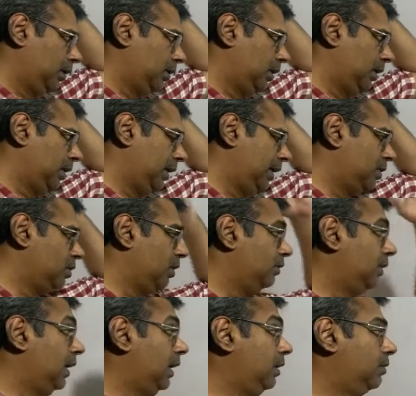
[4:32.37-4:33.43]
the rays
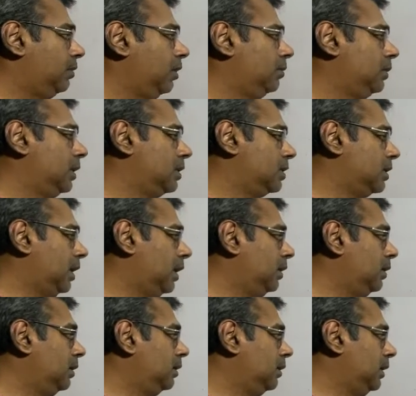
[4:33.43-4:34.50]
of light from the
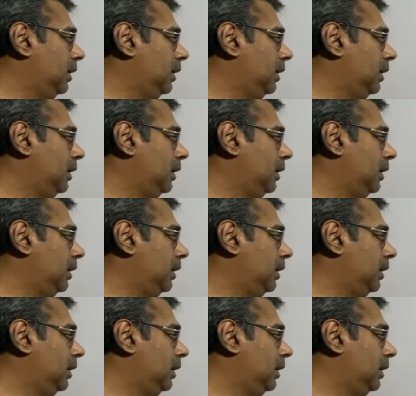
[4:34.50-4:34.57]
sun,